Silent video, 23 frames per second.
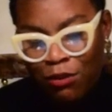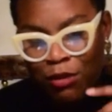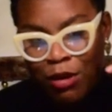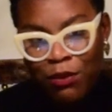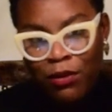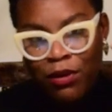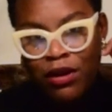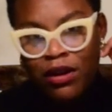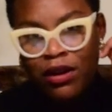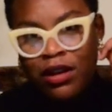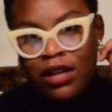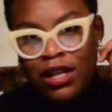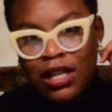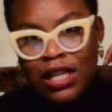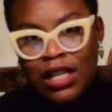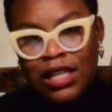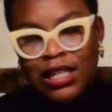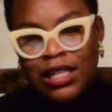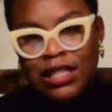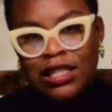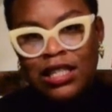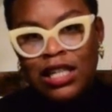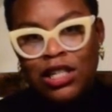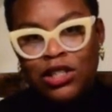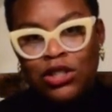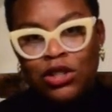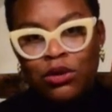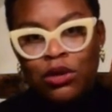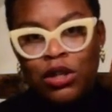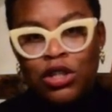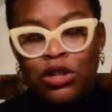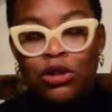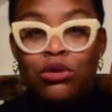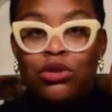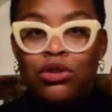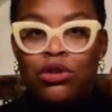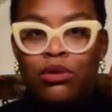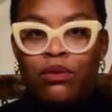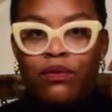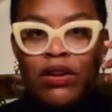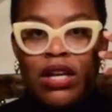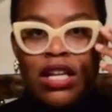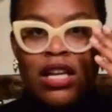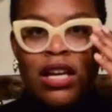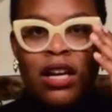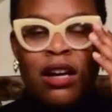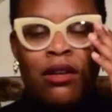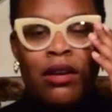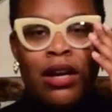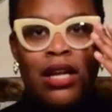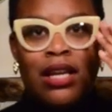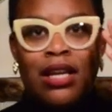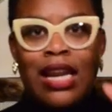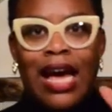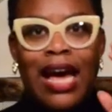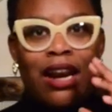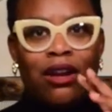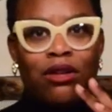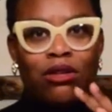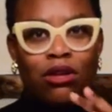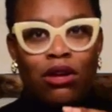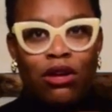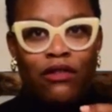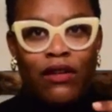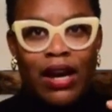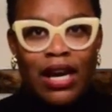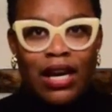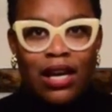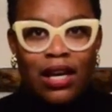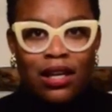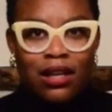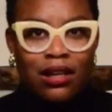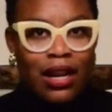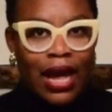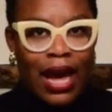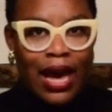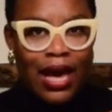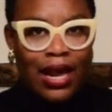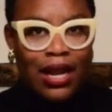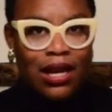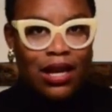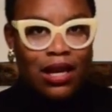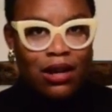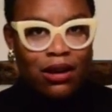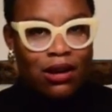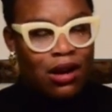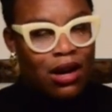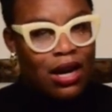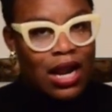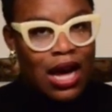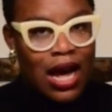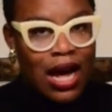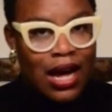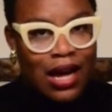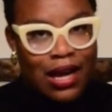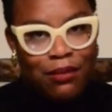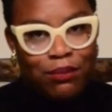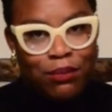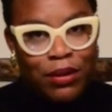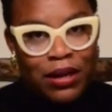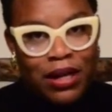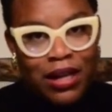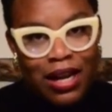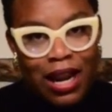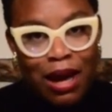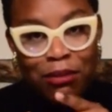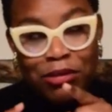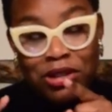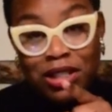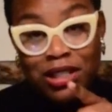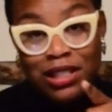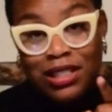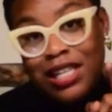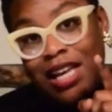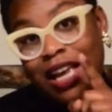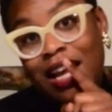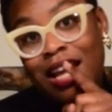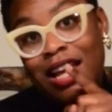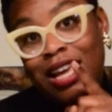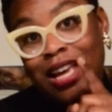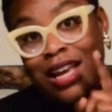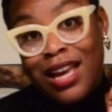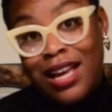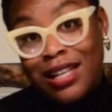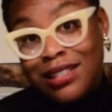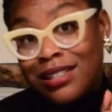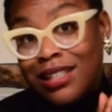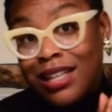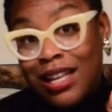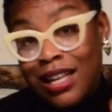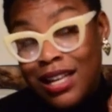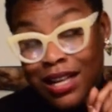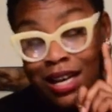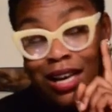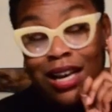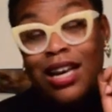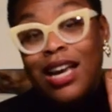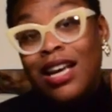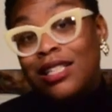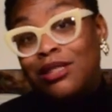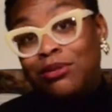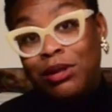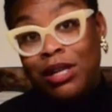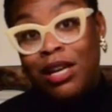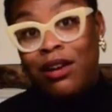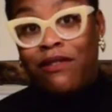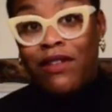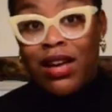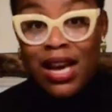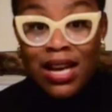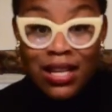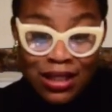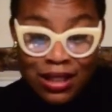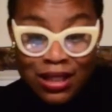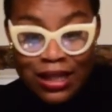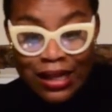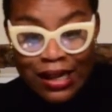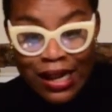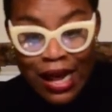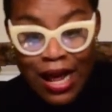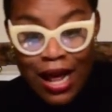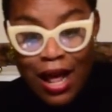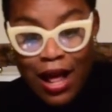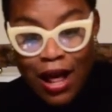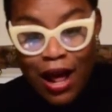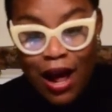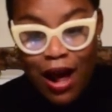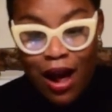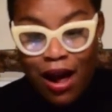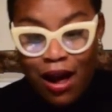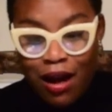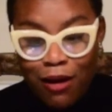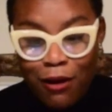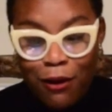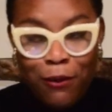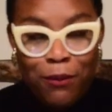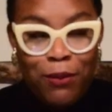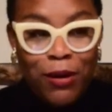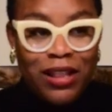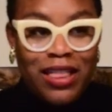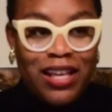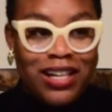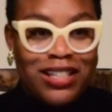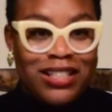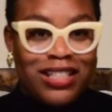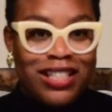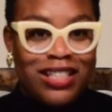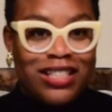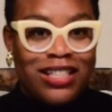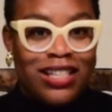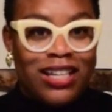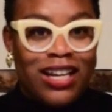remember listening to a YouTube video, and I don't know if I can add it here or not, but I'm gonna just say it in case we get fancy. There's